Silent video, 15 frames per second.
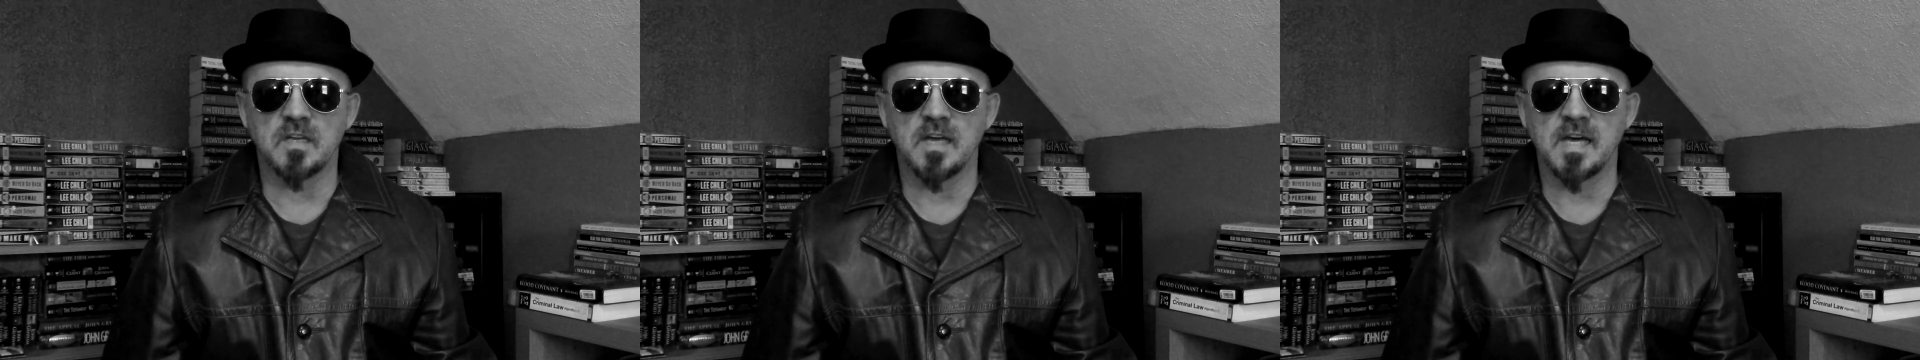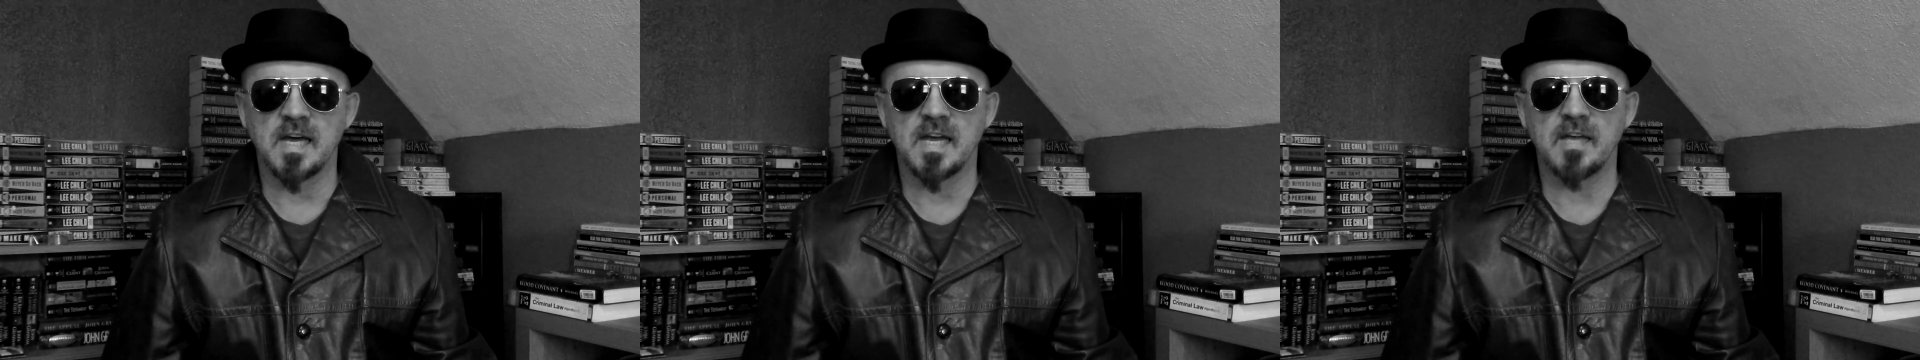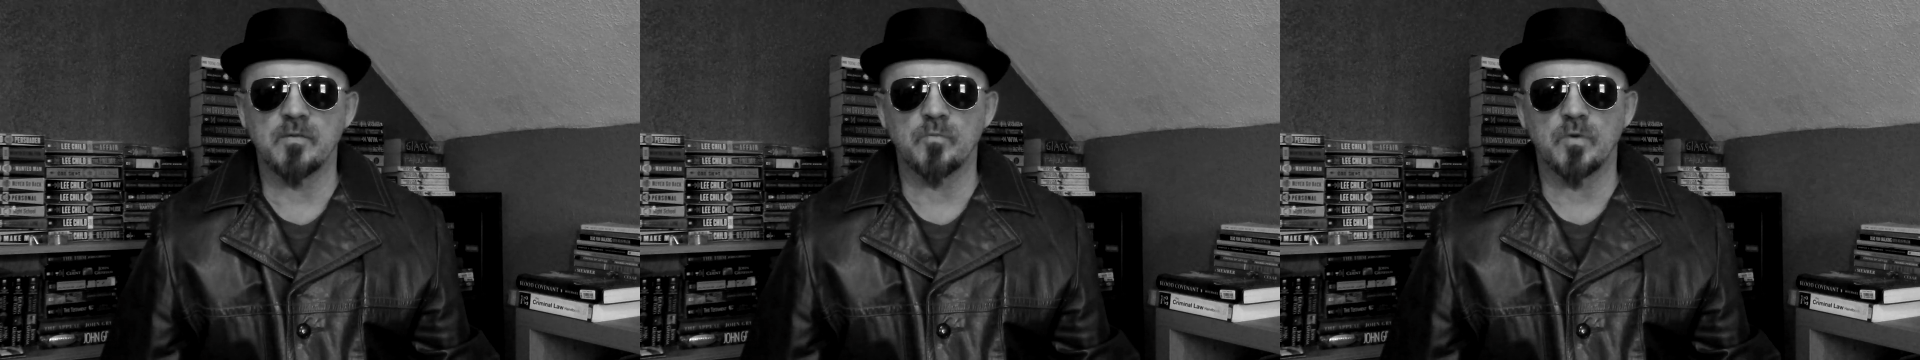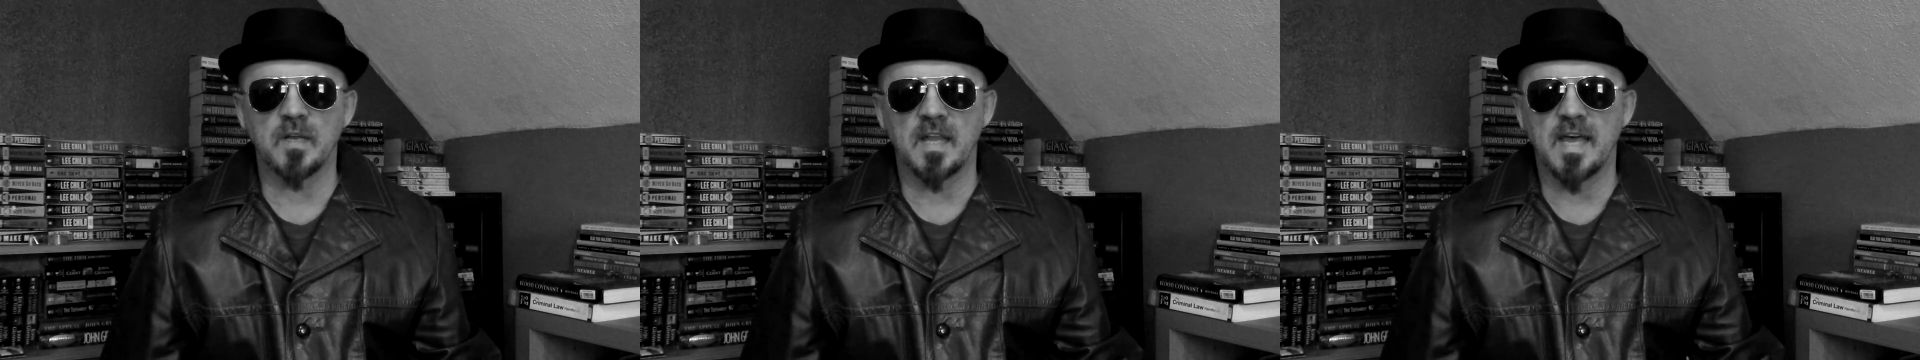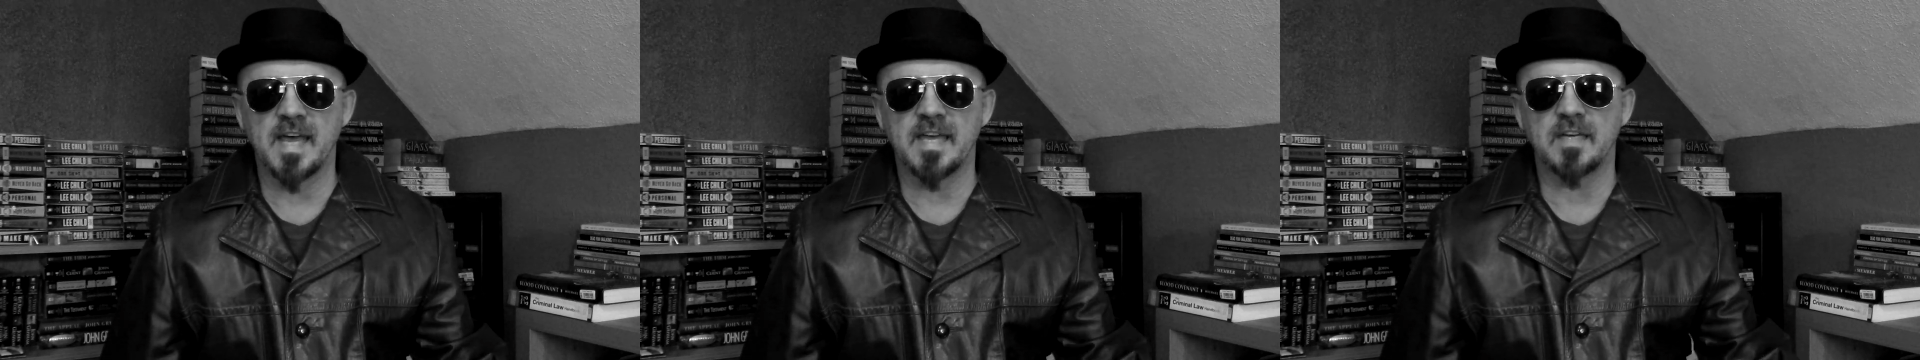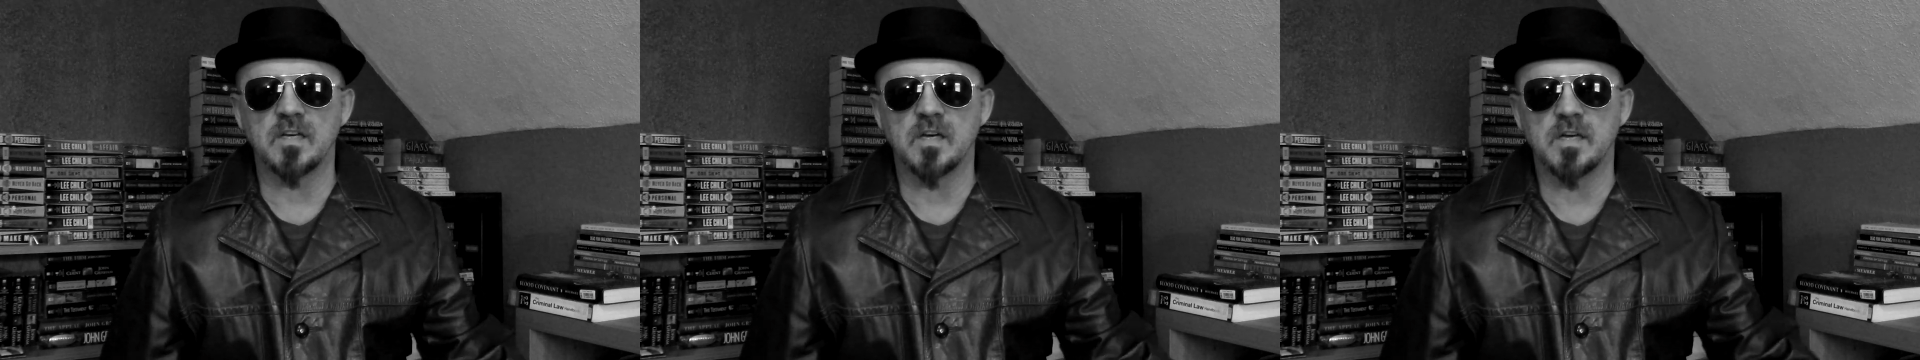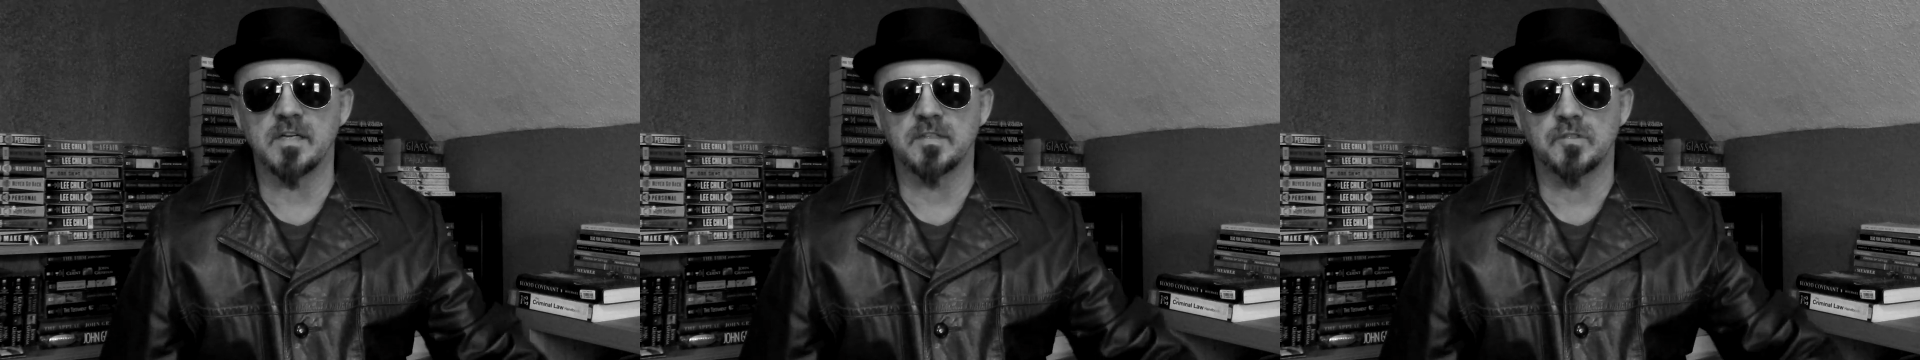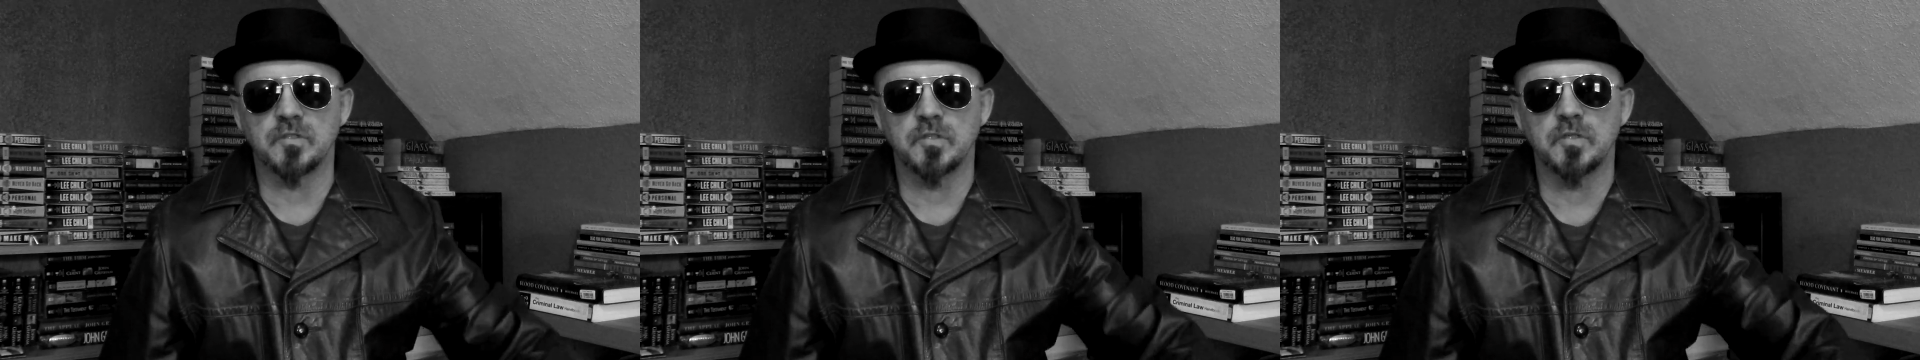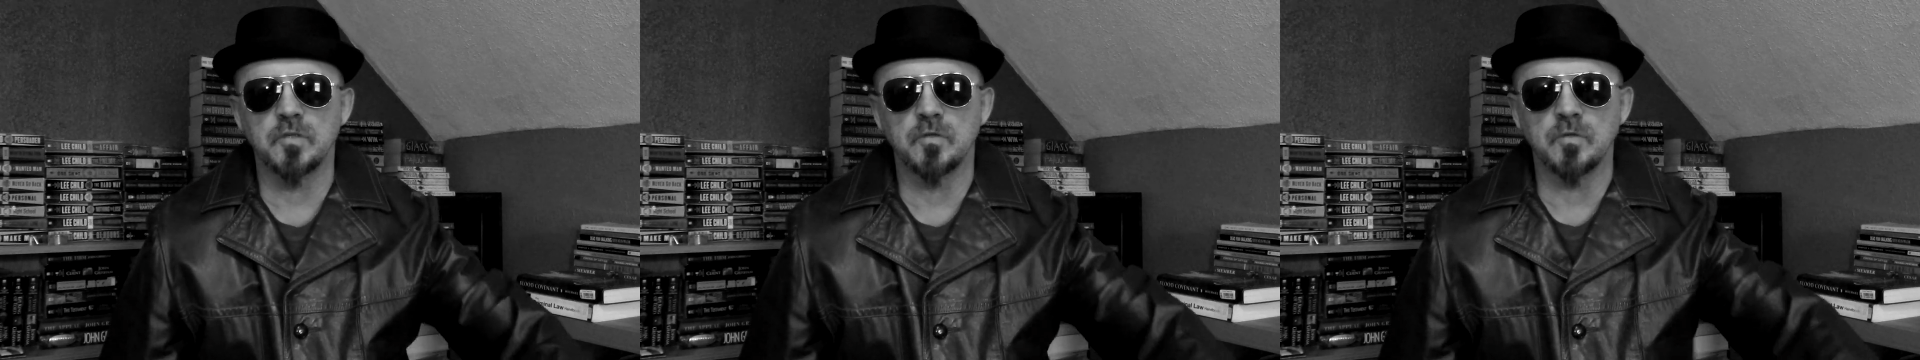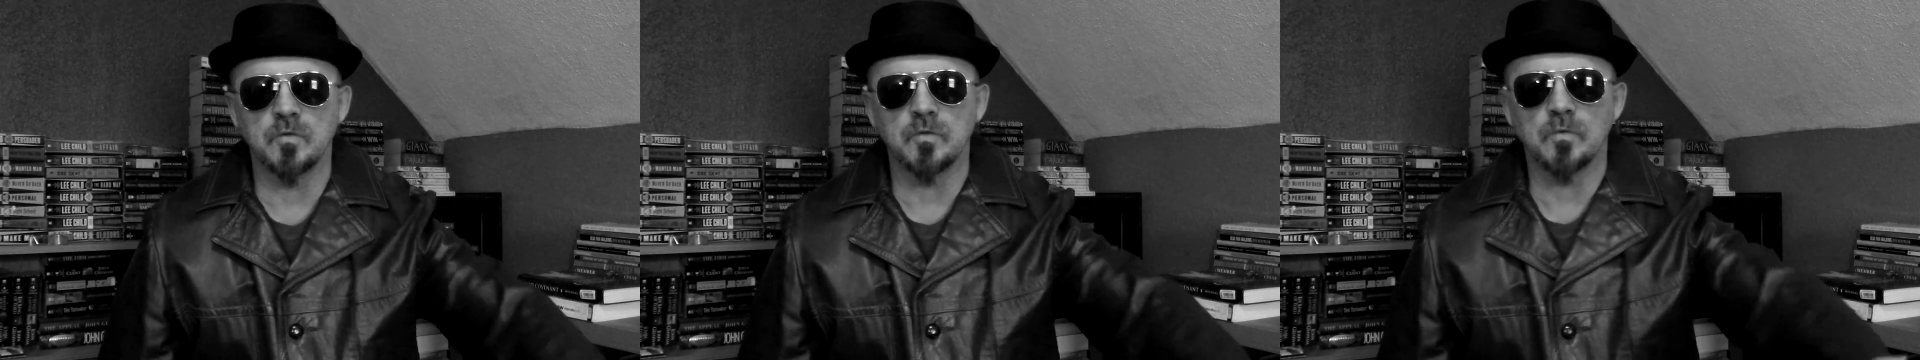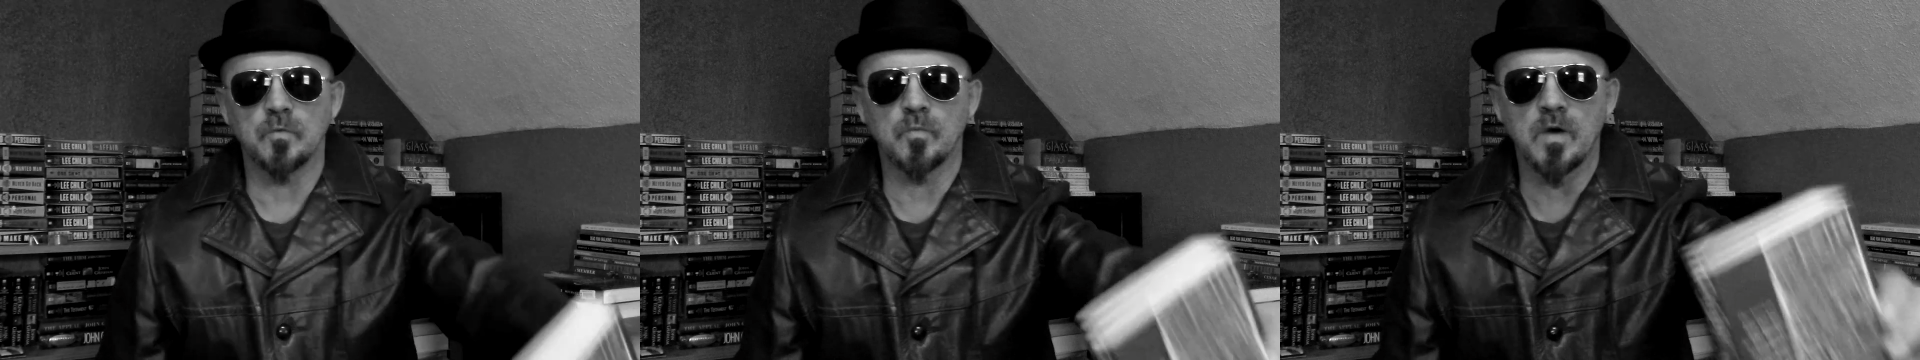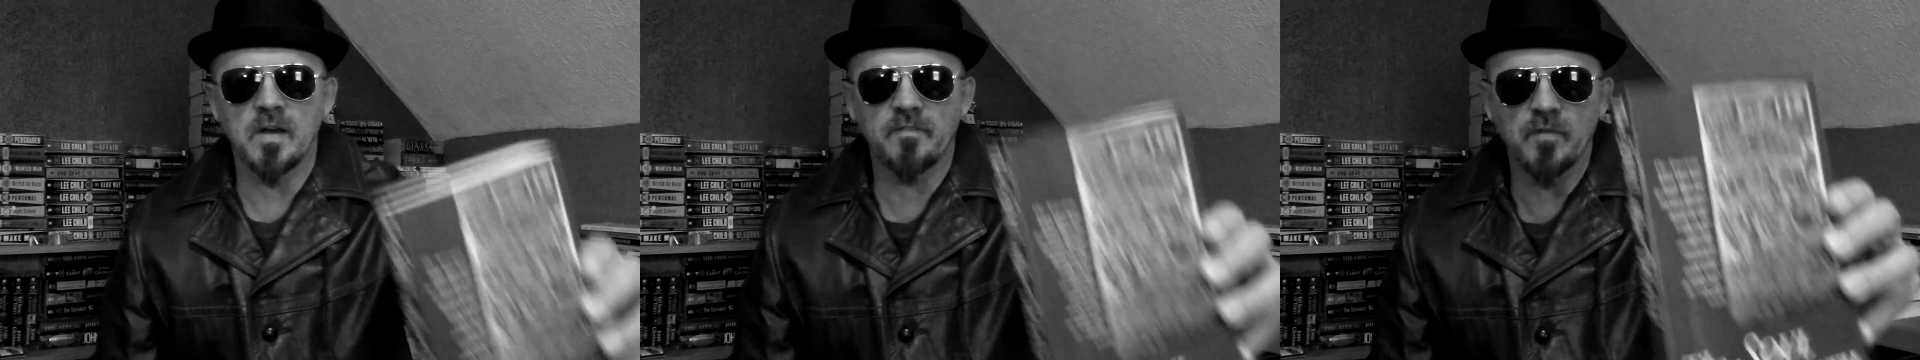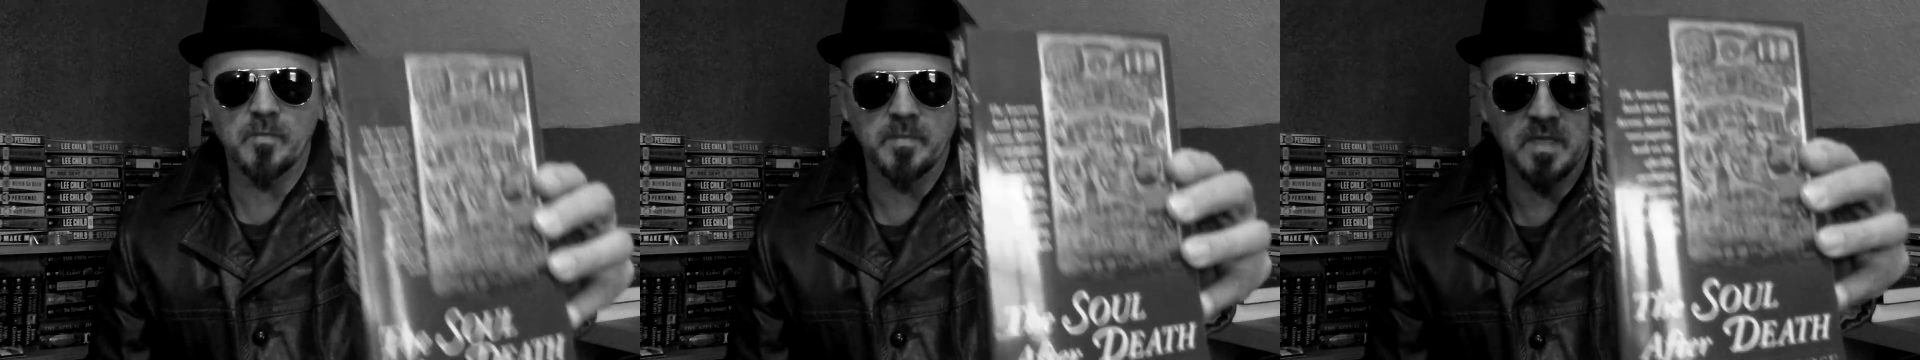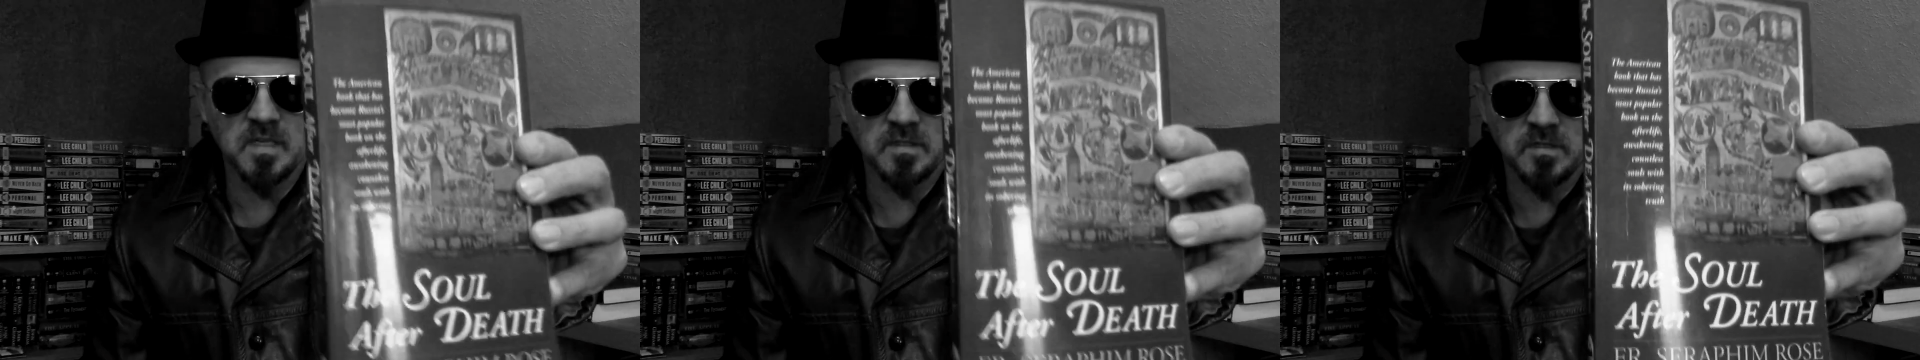I relied on two. One of them is